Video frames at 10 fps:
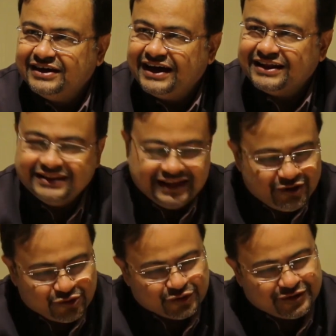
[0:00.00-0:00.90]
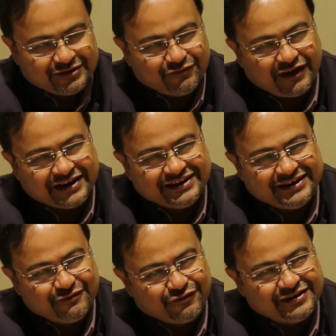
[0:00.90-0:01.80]
And then you find a
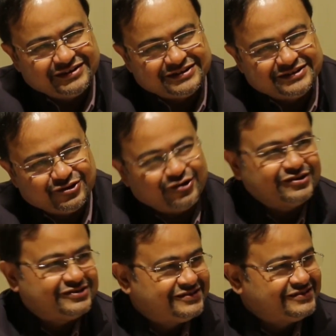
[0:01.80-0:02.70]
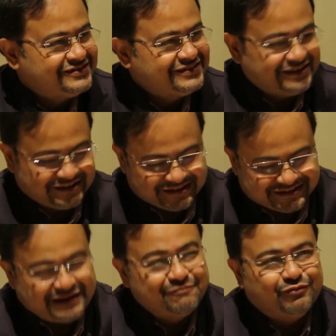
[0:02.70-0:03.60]
different source in the
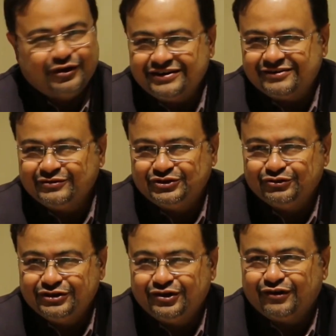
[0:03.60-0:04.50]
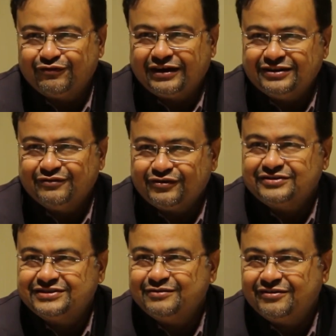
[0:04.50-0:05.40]
same point, which you did not find the
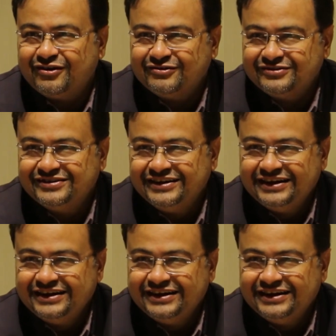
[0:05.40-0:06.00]
first time around.